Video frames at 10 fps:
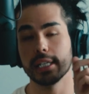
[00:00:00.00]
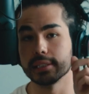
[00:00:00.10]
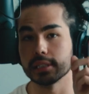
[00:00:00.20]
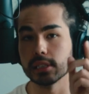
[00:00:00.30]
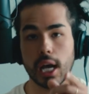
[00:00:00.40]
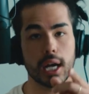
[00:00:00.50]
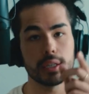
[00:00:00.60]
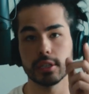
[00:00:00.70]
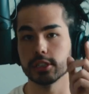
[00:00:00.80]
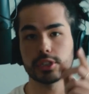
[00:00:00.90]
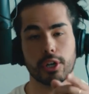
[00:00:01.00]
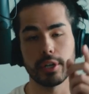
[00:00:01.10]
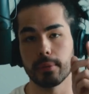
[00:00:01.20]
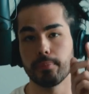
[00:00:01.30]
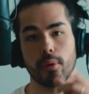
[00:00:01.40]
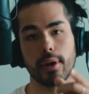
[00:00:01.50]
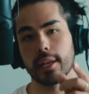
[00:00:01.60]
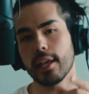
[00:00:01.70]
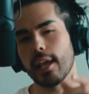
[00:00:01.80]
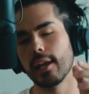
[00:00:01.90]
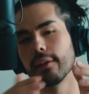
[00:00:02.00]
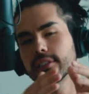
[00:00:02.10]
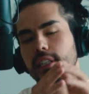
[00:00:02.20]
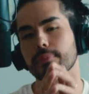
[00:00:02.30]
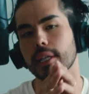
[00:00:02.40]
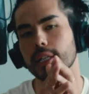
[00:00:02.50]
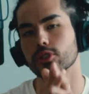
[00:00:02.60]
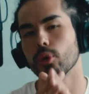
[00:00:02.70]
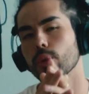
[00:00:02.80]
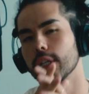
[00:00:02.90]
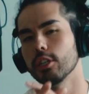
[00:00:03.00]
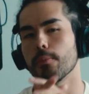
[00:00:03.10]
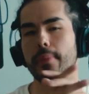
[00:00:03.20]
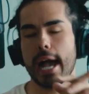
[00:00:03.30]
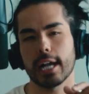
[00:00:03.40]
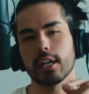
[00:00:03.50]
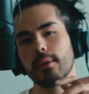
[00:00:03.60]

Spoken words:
is not the starting point. And if something is holding you back